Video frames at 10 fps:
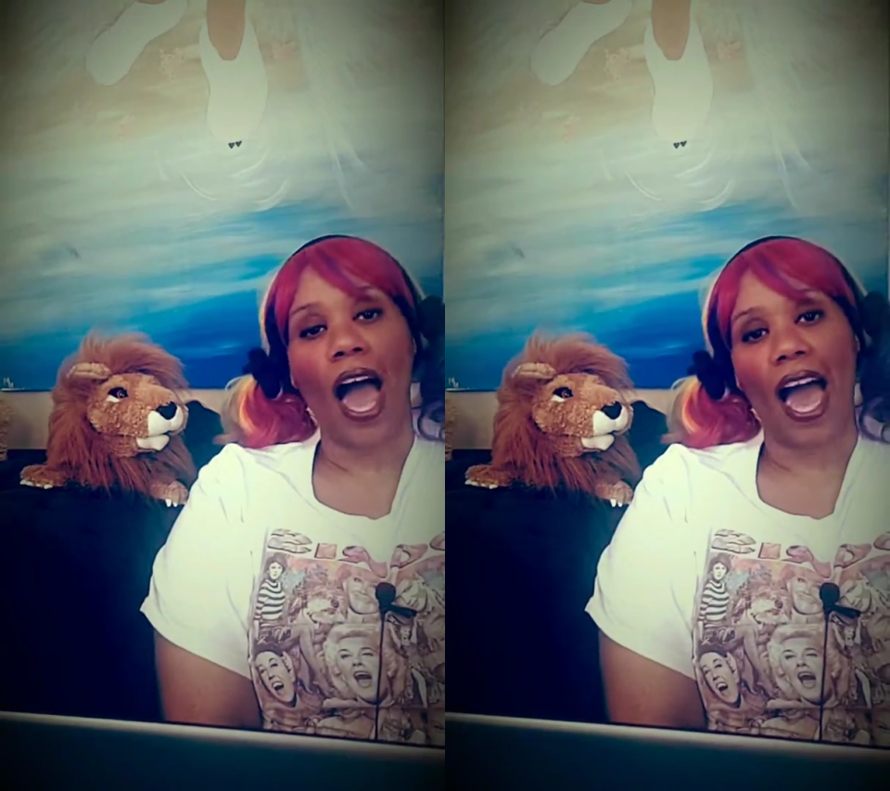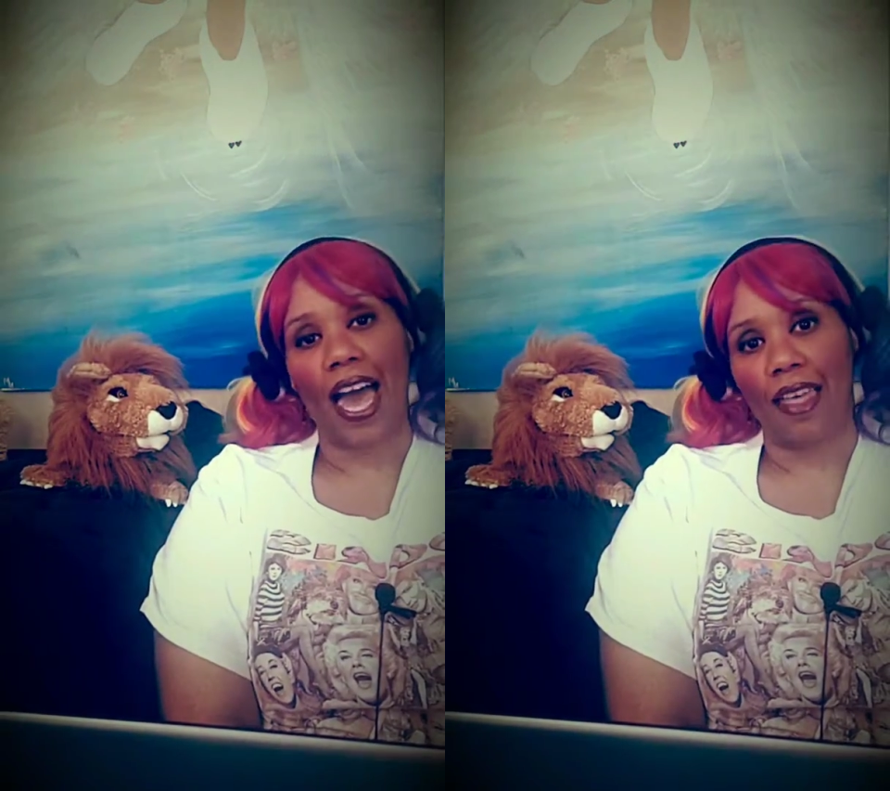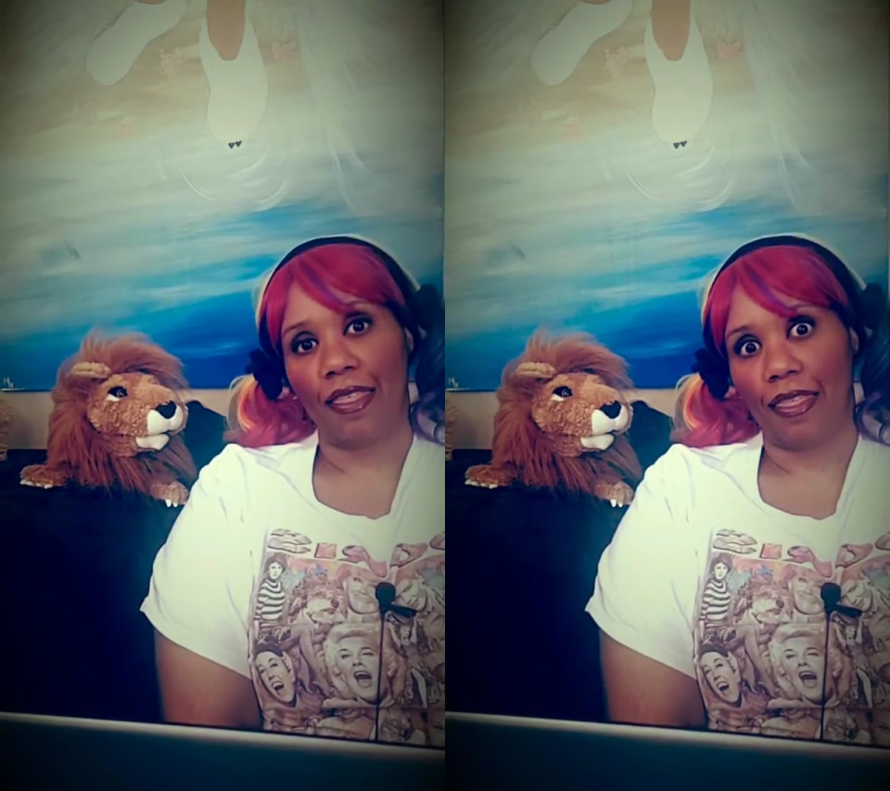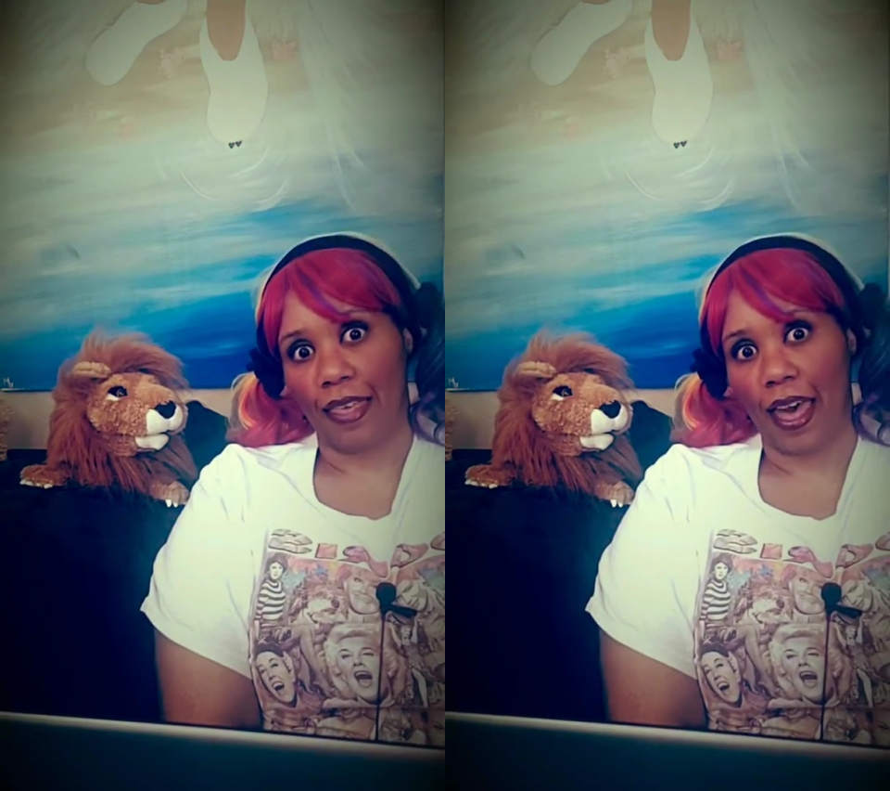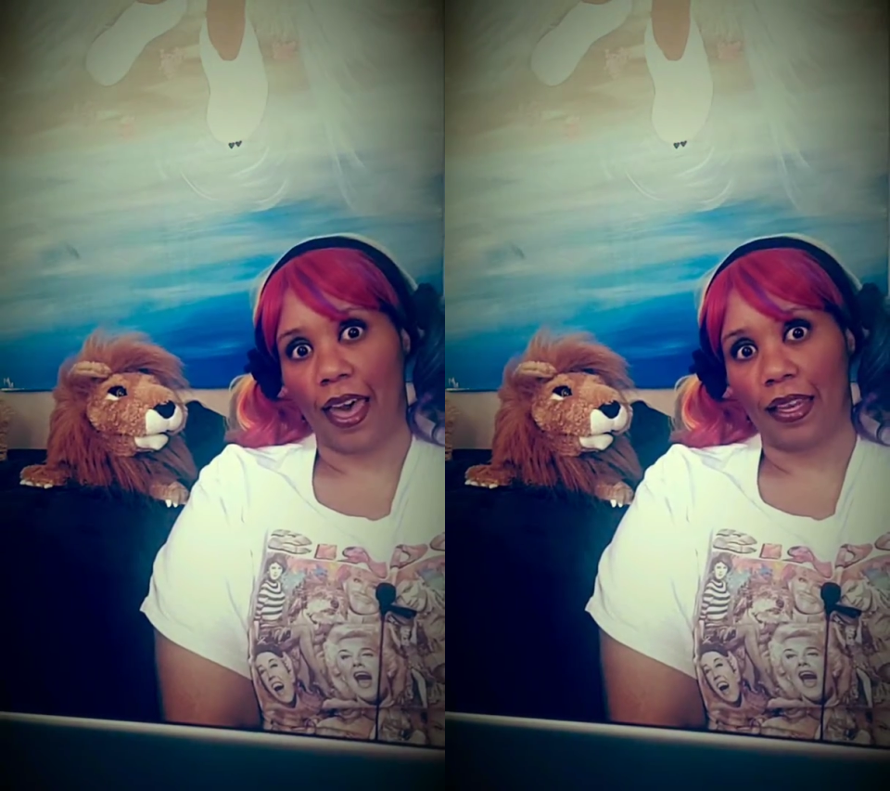And
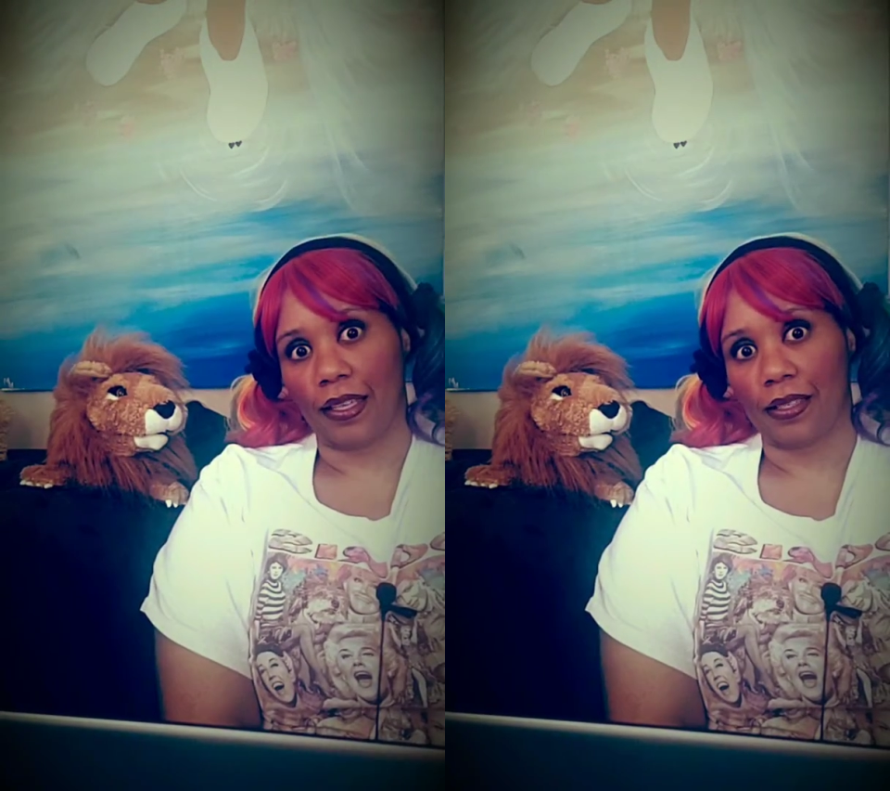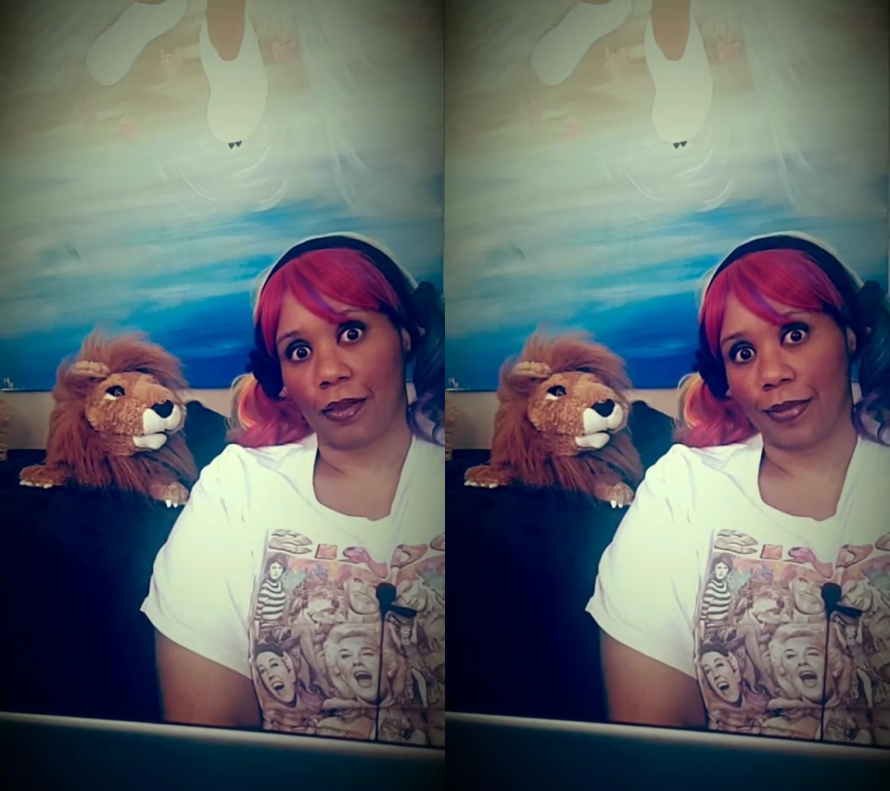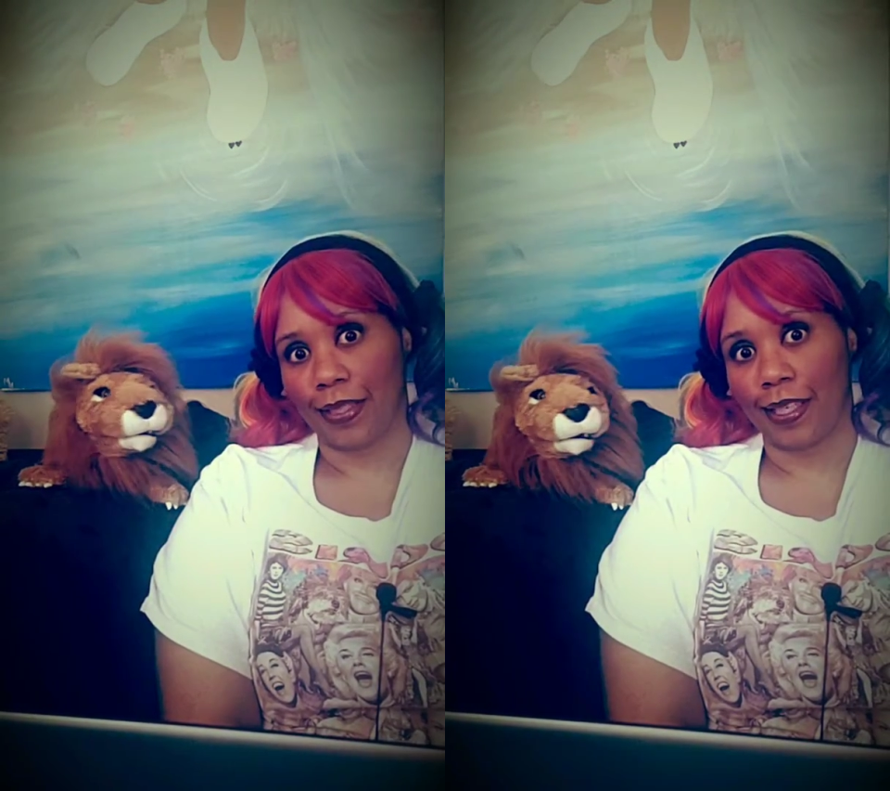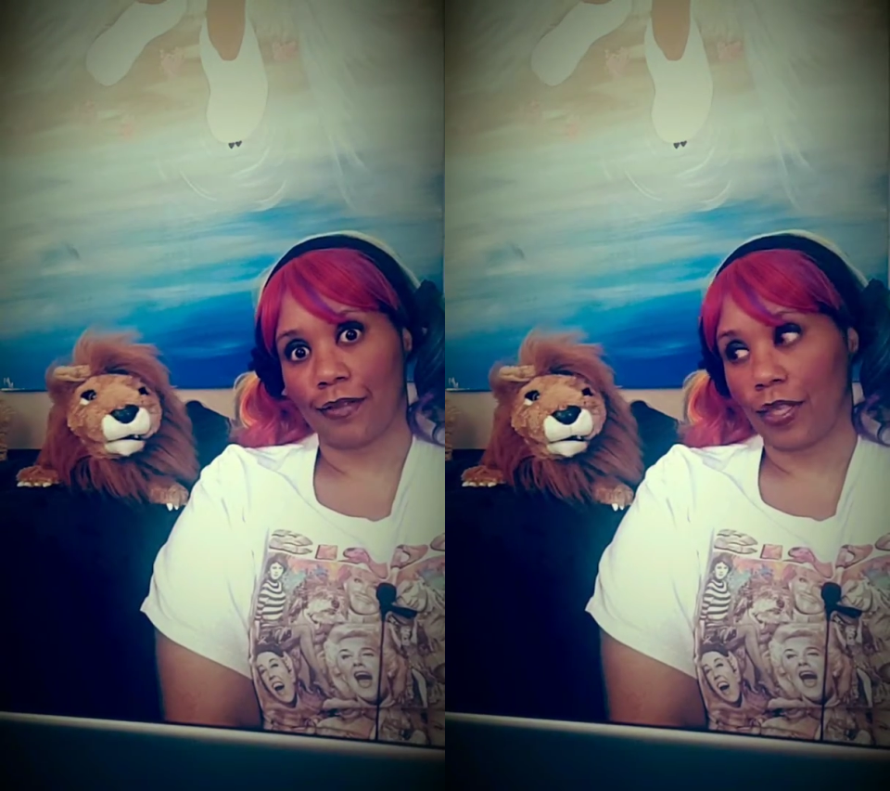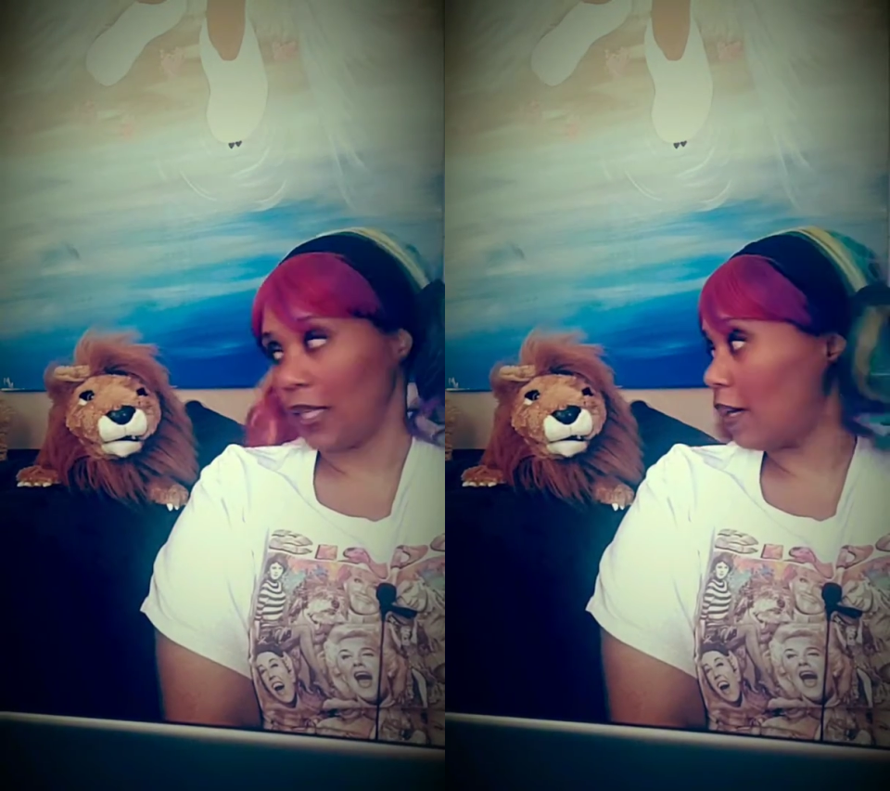that is something that's
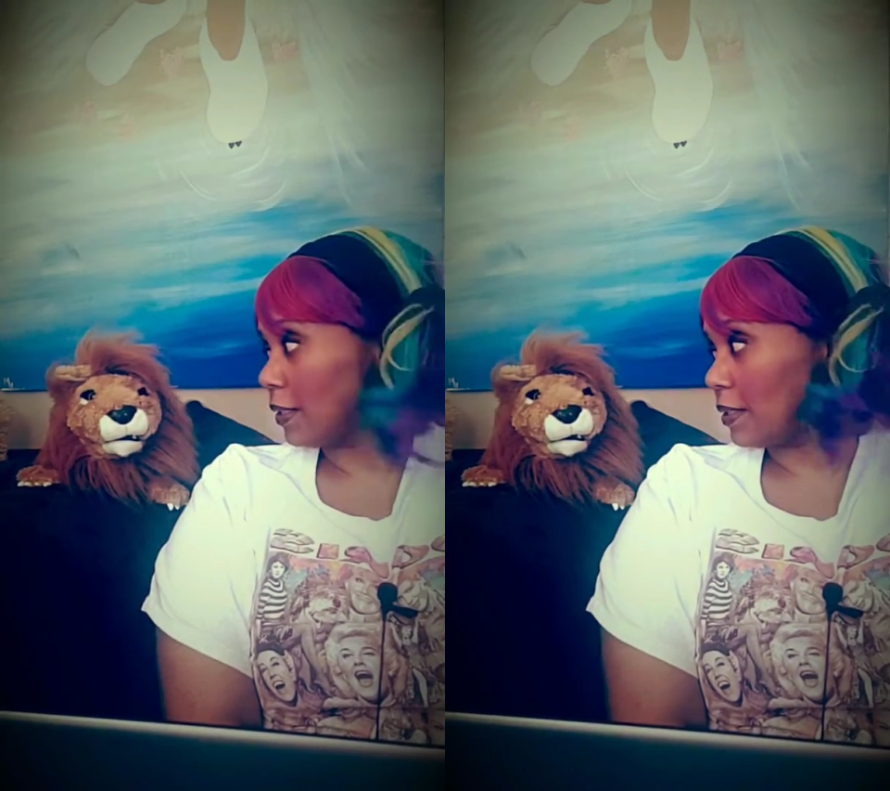really hard to